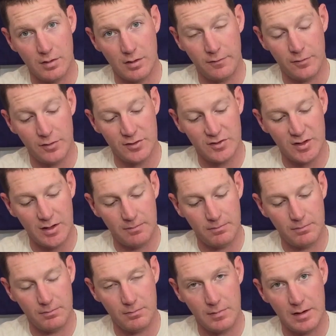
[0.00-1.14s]
a first
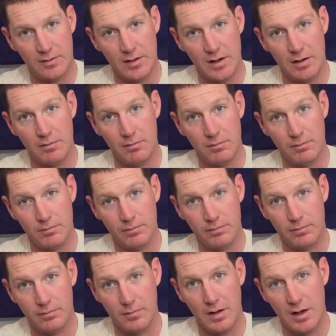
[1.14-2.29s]
set and then
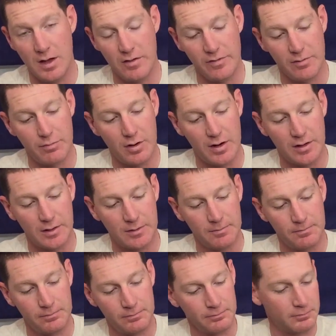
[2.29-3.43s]
a heavy brake.
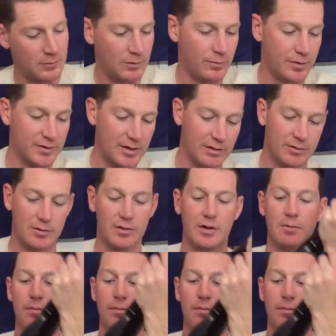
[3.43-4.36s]
What does that look like